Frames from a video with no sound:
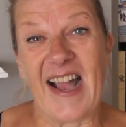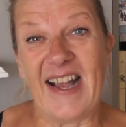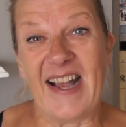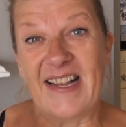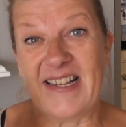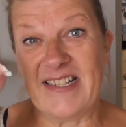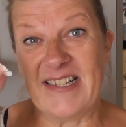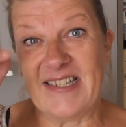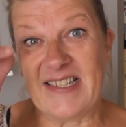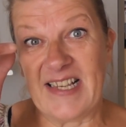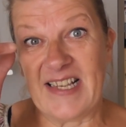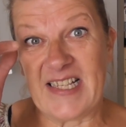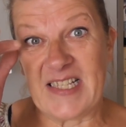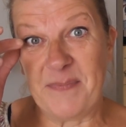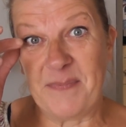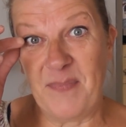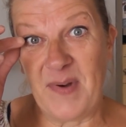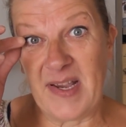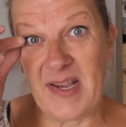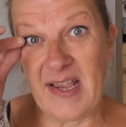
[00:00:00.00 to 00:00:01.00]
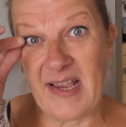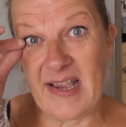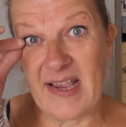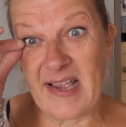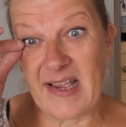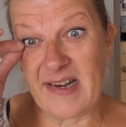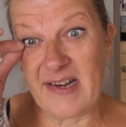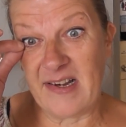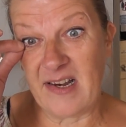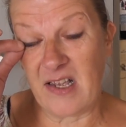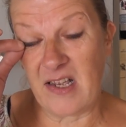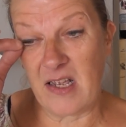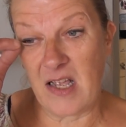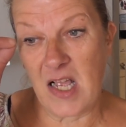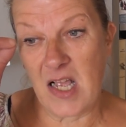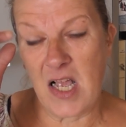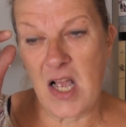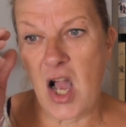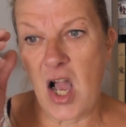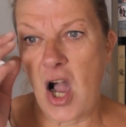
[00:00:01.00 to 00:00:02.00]
And it's bringing in,
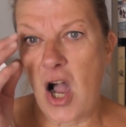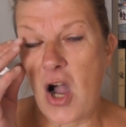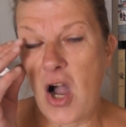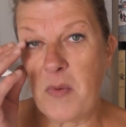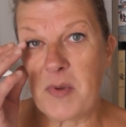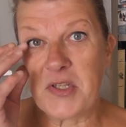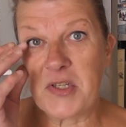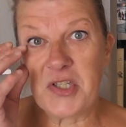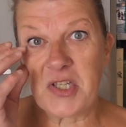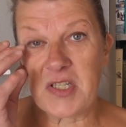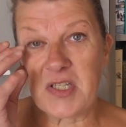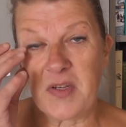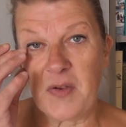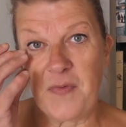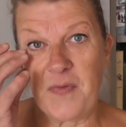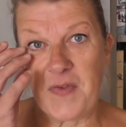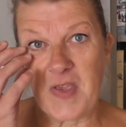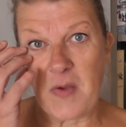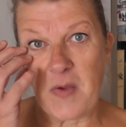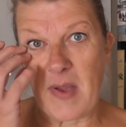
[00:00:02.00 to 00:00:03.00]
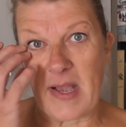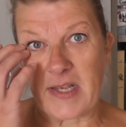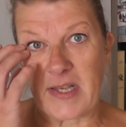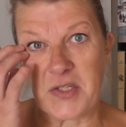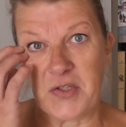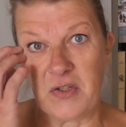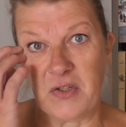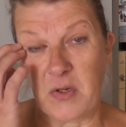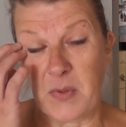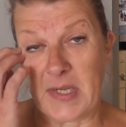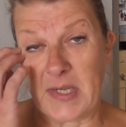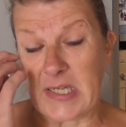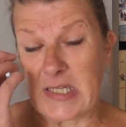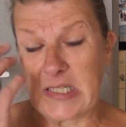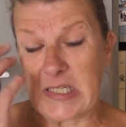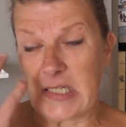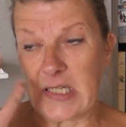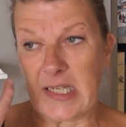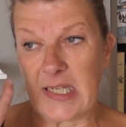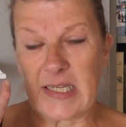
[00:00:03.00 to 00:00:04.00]
oh, it's just a few extra
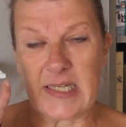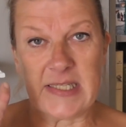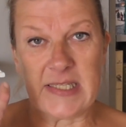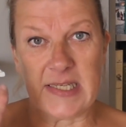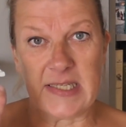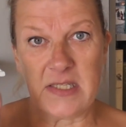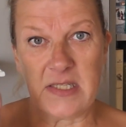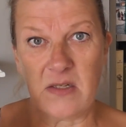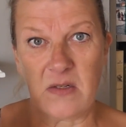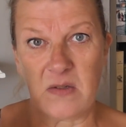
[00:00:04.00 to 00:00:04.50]
quid. Like I said, it's